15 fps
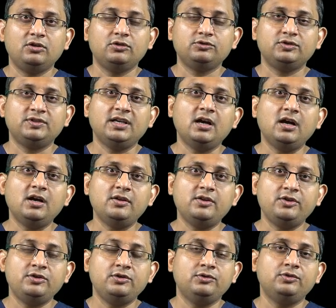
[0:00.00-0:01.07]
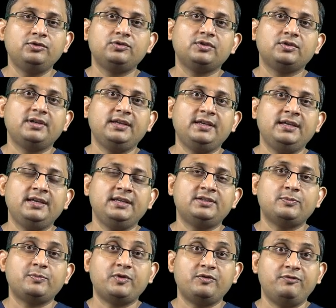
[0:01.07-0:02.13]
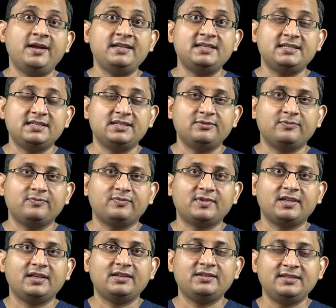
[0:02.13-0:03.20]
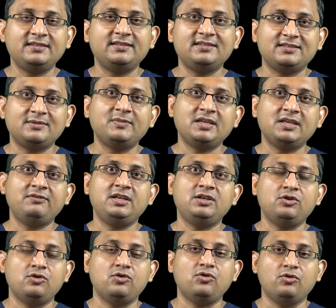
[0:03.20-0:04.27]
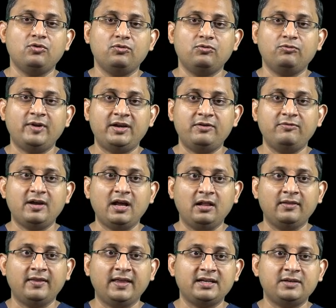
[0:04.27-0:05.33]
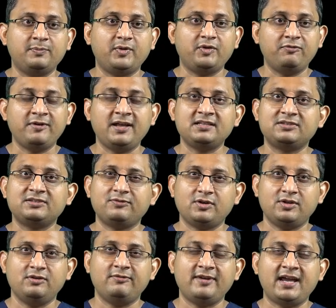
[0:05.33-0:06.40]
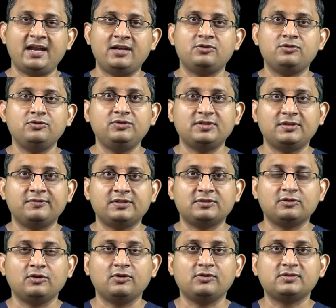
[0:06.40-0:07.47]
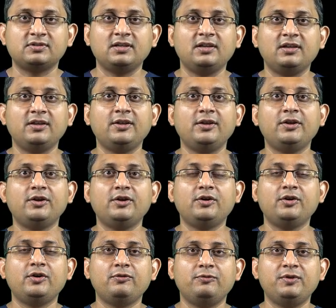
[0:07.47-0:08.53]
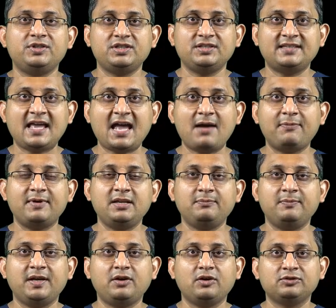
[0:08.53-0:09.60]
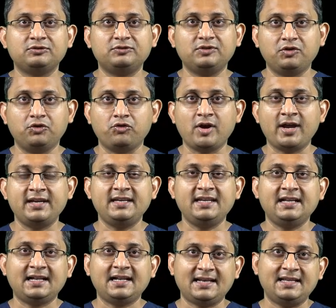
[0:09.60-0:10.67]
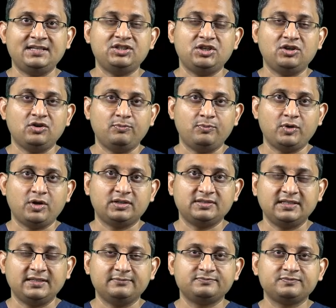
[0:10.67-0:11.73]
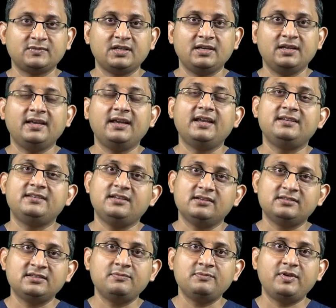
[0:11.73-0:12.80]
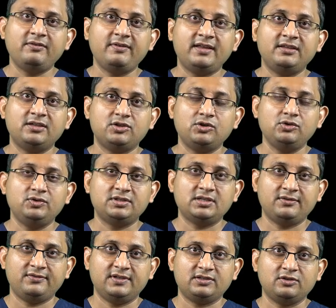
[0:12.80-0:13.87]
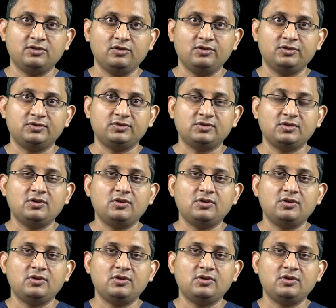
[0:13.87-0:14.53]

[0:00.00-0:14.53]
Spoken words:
So the other use is preventative. This is something we know very well, that it prevents further wear and tooth surface loss, which is happening because of the grinding, clenching, or bruxing. It doesn't prevent the tooth surface loss